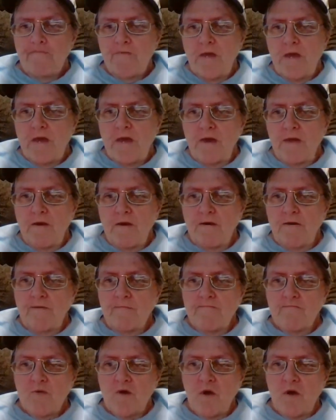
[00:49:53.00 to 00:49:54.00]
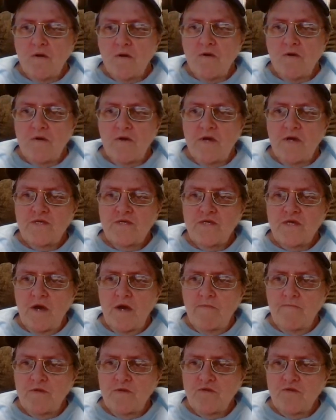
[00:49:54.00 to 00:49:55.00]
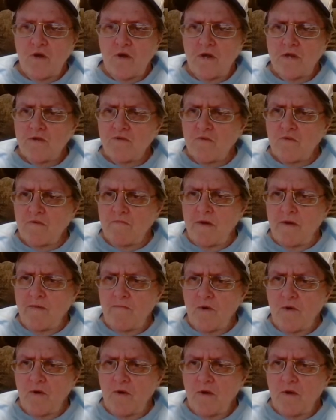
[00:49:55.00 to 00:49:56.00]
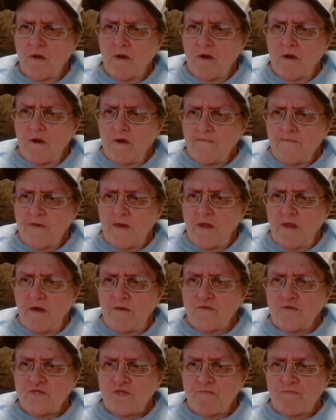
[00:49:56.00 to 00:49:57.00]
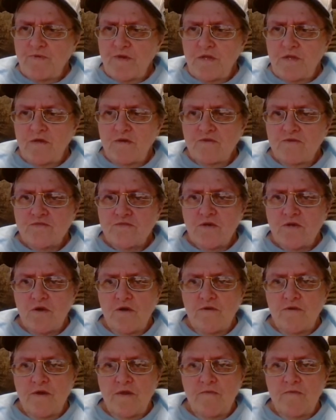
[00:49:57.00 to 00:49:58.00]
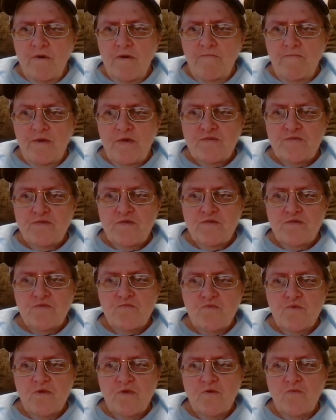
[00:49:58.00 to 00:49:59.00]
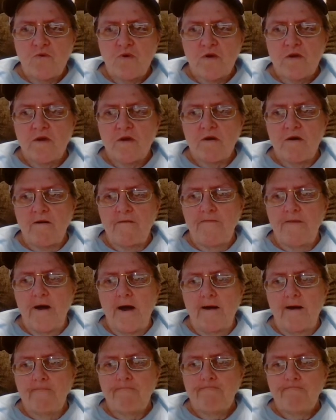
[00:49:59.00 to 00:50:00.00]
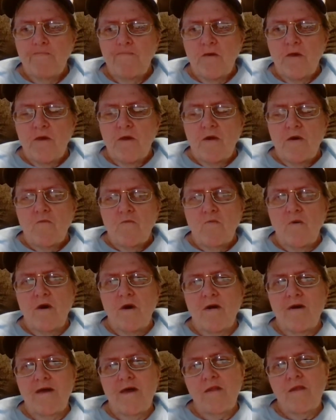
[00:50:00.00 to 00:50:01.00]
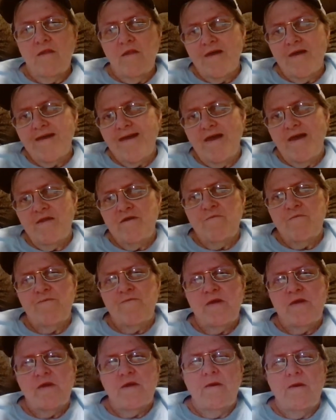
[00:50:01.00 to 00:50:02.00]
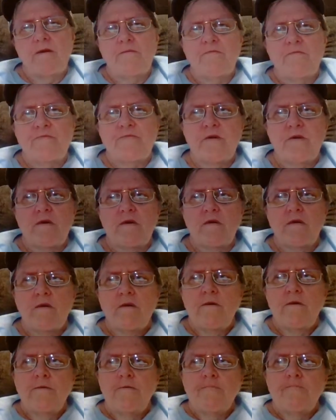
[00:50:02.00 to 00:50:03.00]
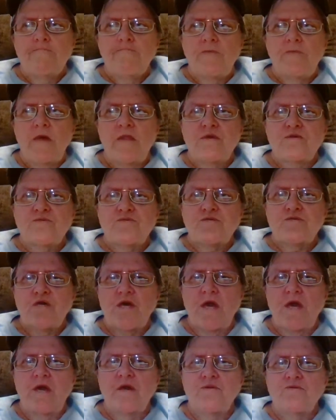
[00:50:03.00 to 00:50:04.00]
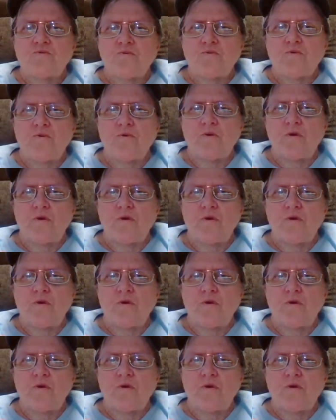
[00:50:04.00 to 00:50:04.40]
And Cargirl AJ, I've been trying to remember that others' opinions are none of my business. Really working on that. Well, and like anything and everything that is change or